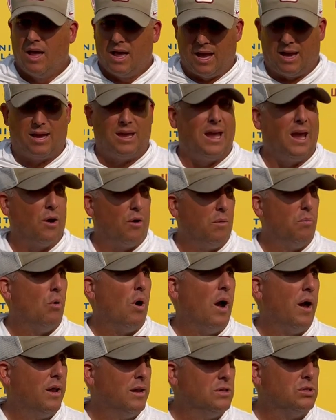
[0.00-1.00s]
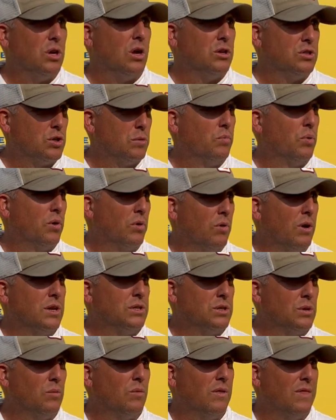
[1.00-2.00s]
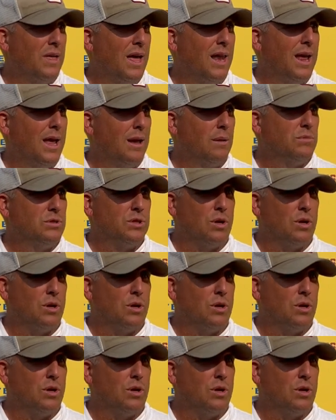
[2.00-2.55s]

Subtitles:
and Gary Bryan is also progressing with that ham.